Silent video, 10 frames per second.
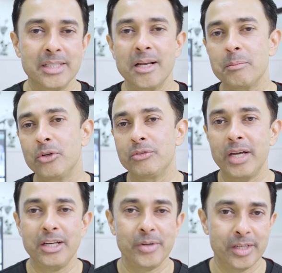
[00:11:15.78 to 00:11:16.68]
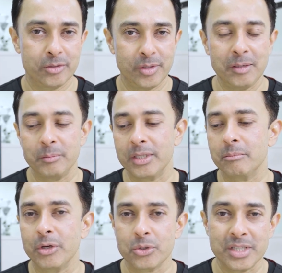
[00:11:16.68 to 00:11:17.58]
an example of titrated
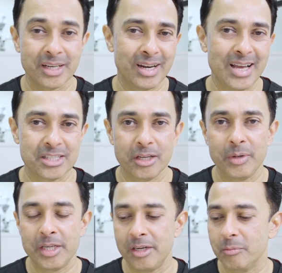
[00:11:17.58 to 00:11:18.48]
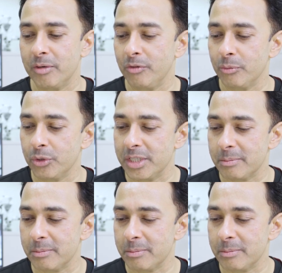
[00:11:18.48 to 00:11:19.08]
treatment, because in a classic retreatment, we would